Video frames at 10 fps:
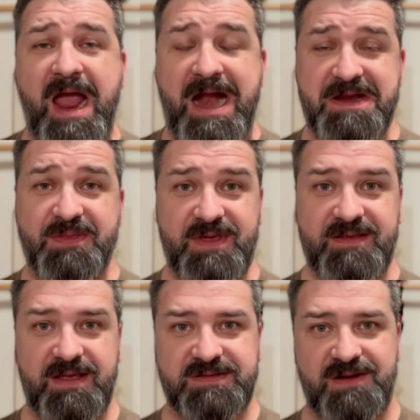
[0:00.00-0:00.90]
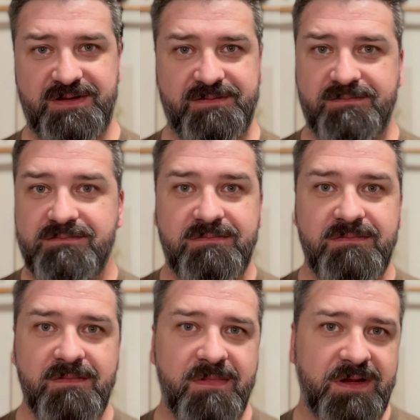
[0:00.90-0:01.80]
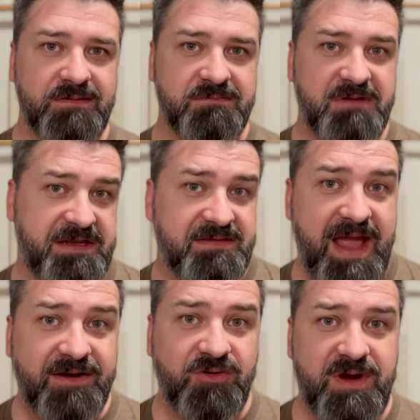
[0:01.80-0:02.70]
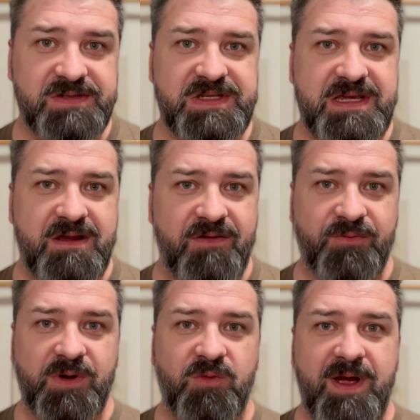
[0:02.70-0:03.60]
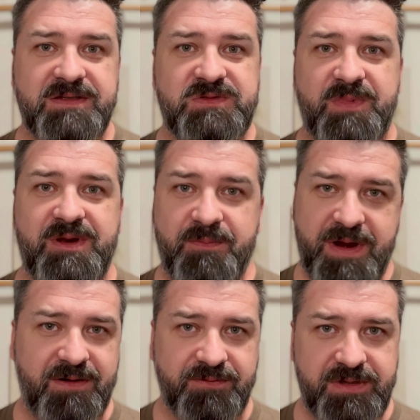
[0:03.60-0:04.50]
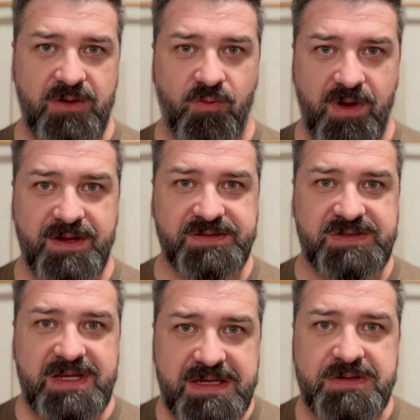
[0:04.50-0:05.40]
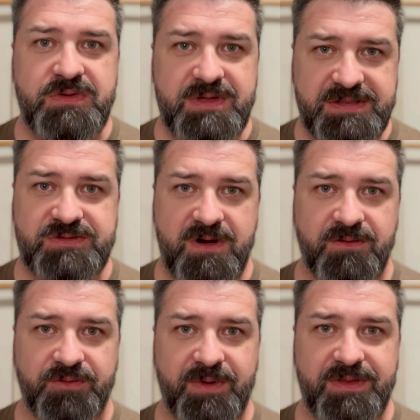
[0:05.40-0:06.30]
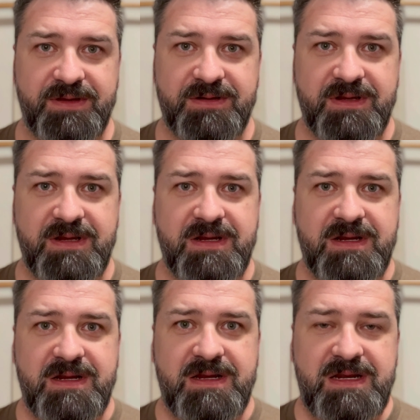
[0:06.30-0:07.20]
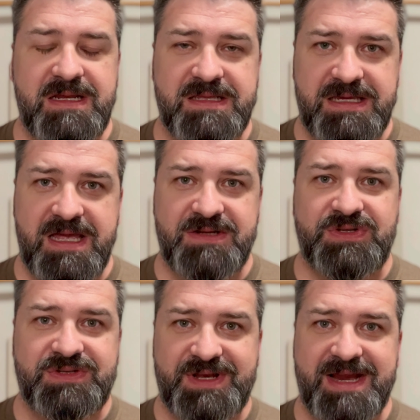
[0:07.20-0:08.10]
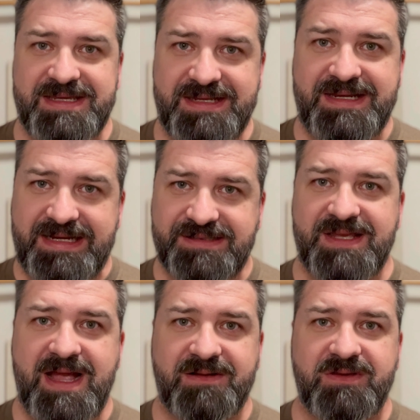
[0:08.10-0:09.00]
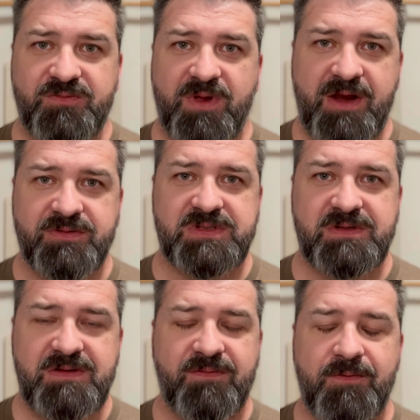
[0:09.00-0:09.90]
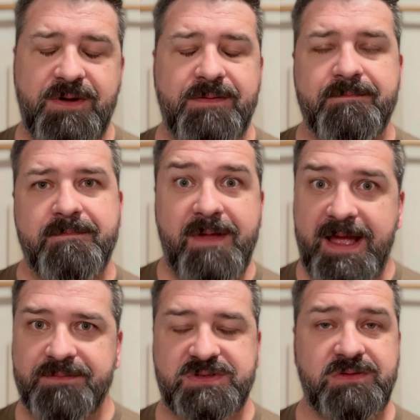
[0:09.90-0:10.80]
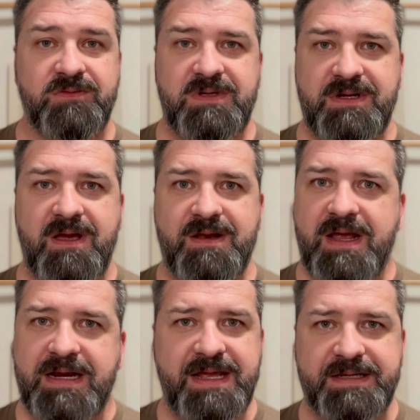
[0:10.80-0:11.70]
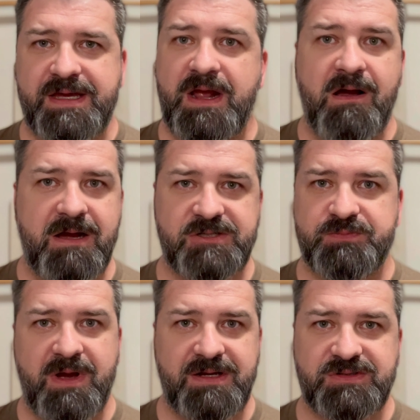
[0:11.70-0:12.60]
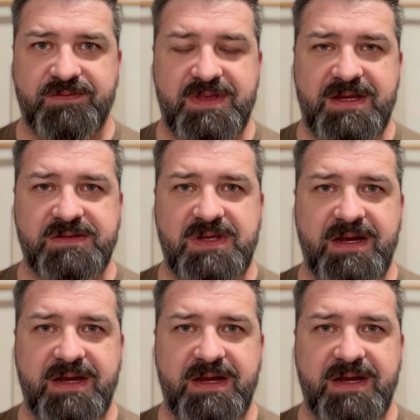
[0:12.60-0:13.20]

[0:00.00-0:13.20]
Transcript: I didn't think that sounded like that crazy of a request, but apparently it was, and they struggled with it. In the end, did I get exactly what I was looking for? Absolutely not. I kind of got a hodgepodge of things.